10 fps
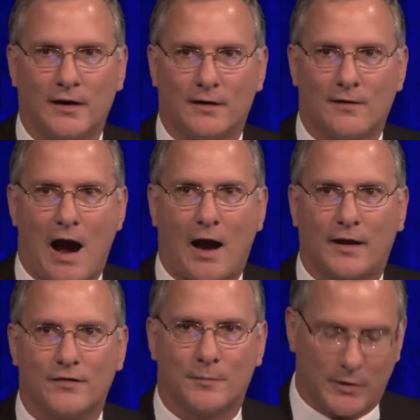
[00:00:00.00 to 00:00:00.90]
in
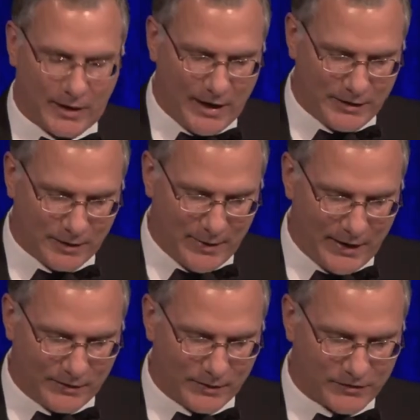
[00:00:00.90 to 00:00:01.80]
Iraq as a brigade
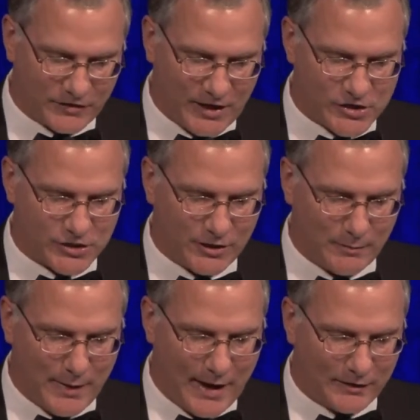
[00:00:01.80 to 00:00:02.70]
commander stationed
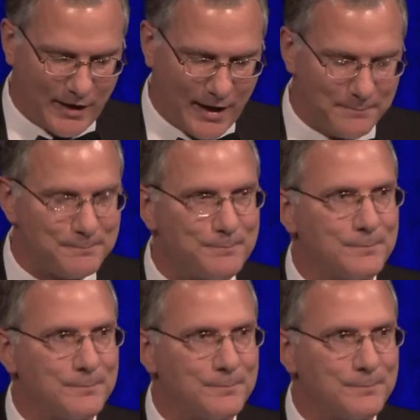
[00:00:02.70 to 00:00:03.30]
in Baghdad.